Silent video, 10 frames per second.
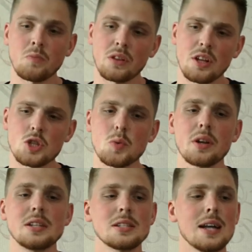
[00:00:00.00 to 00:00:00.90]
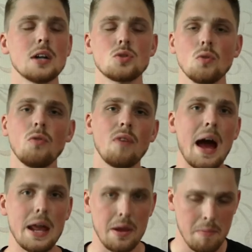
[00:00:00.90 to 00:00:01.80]
This one is not too
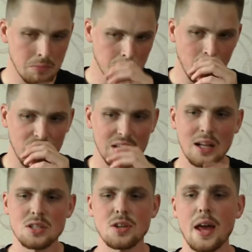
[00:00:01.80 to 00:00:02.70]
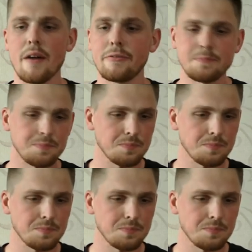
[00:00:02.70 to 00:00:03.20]
fatty. It doesn't have